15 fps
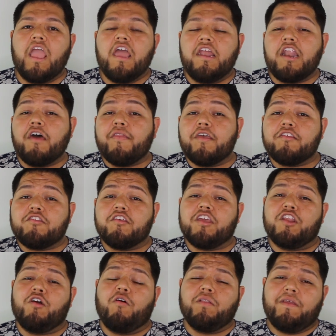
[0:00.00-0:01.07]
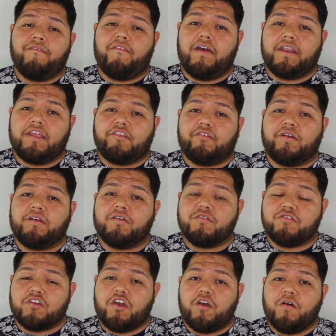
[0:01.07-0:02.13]
Now this you can only find at Trader
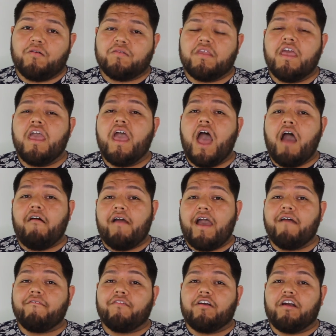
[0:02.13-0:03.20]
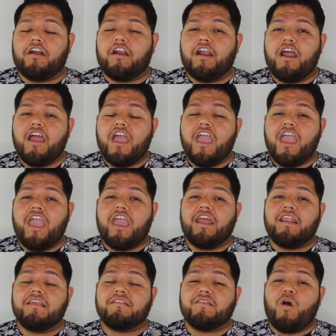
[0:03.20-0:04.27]
Joe's, however, it
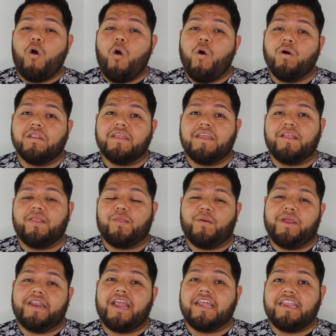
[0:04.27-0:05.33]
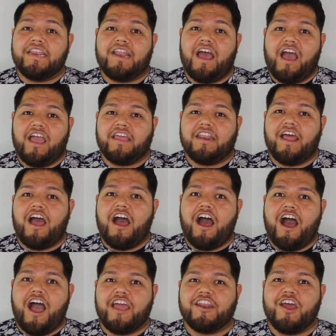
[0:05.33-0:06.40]
is only $3.99.
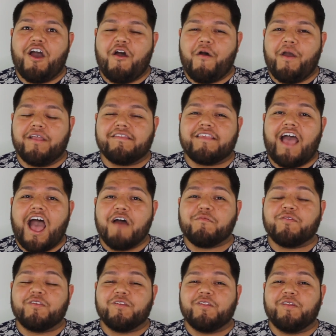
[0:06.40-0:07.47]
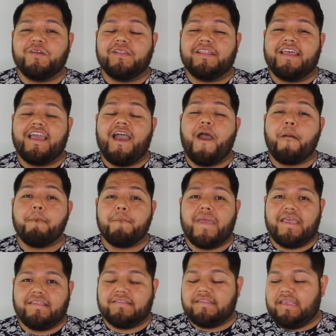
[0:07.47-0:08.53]
I know, it's absolutely
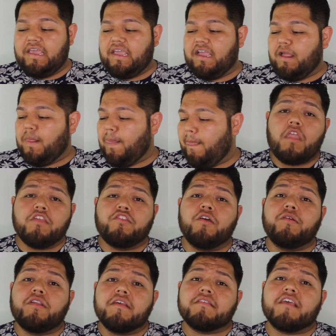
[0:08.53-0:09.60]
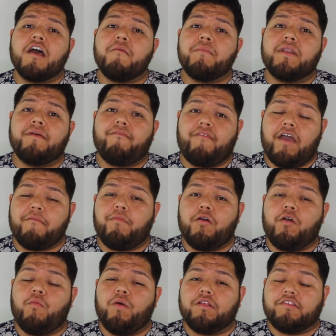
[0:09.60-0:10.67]
amazing. So it does come in a
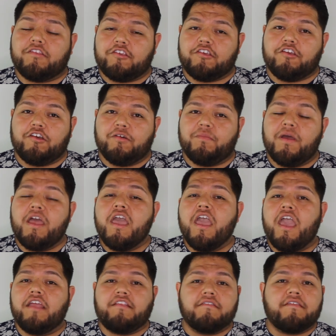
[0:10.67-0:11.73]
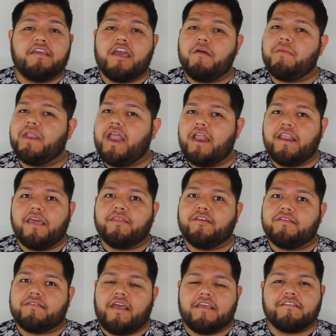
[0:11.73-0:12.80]
5.1 tube. It doesn't come in any other
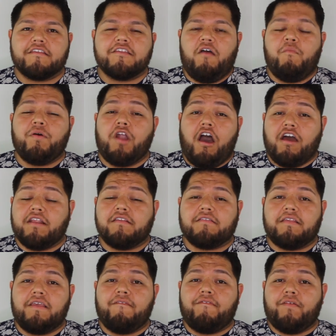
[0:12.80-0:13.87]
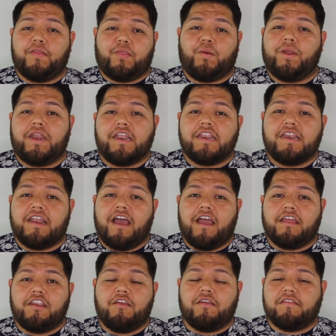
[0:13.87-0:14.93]
sizes, but honestly, for
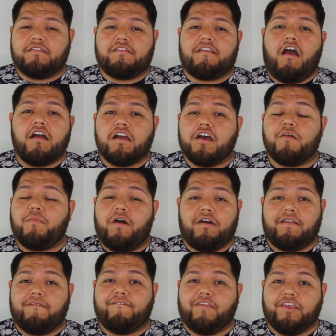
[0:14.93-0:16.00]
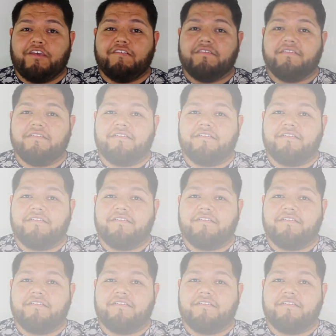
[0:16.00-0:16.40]
$3.99, you can stock up on a few.